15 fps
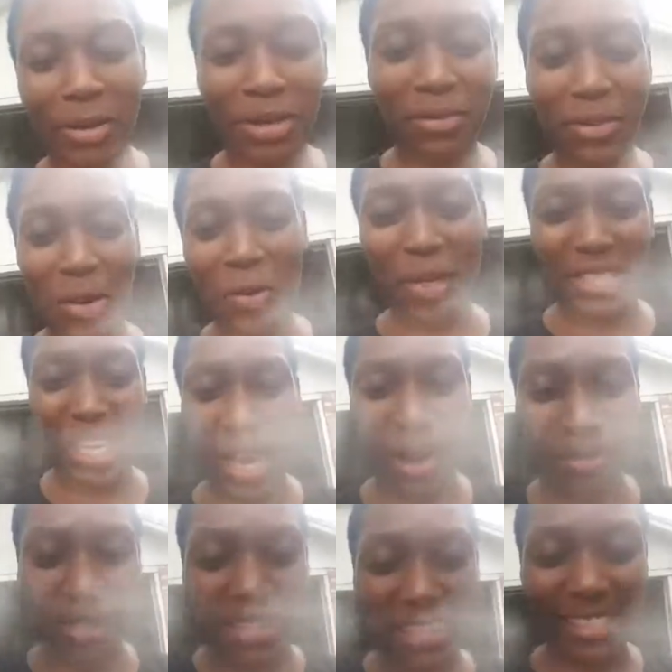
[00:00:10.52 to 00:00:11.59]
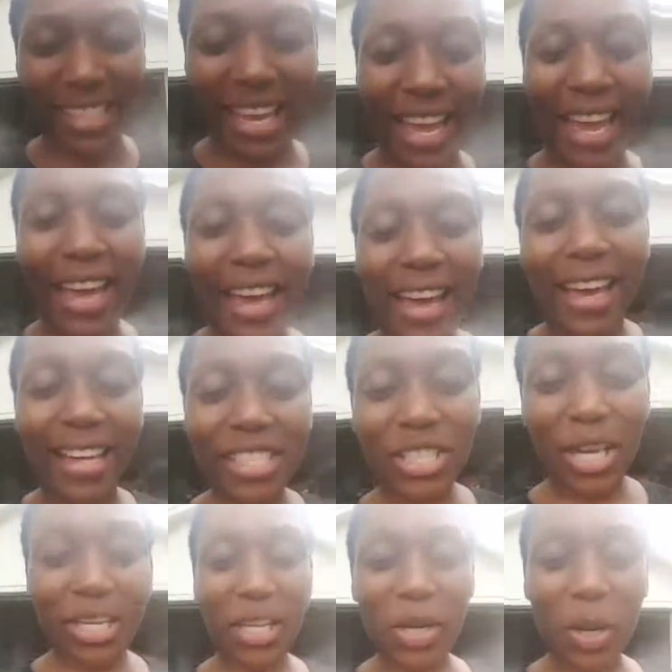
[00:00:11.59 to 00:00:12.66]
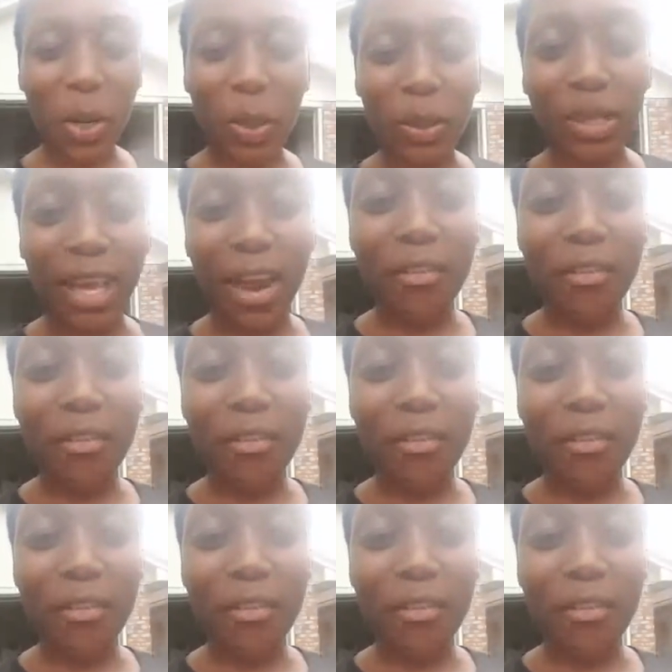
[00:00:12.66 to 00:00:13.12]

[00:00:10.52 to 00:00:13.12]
I don't even know what time it is. Hey, Shiny Girl.